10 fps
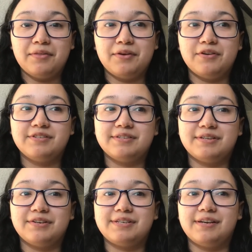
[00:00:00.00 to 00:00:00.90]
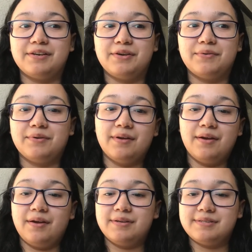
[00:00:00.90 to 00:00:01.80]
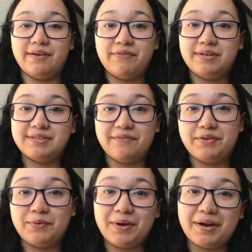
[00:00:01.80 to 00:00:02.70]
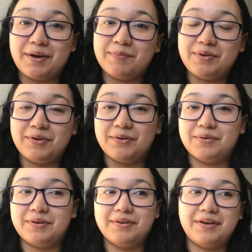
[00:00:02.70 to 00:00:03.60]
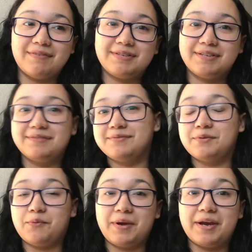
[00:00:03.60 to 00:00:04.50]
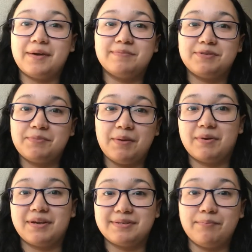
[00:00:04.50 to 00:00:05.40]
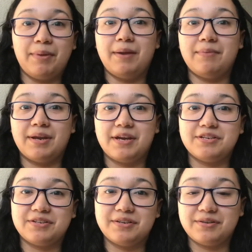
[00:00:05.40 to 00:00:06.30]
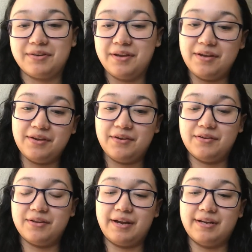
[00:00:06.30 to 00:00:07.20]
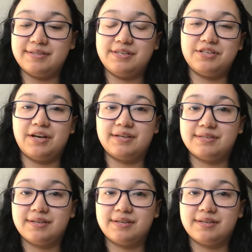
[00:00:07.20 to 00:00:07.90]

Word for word: the nurses are telling you, Stephanie, Stephanie, wake up. You know, you have to wake up to be able to get some pain medication. You know, the anesthesia has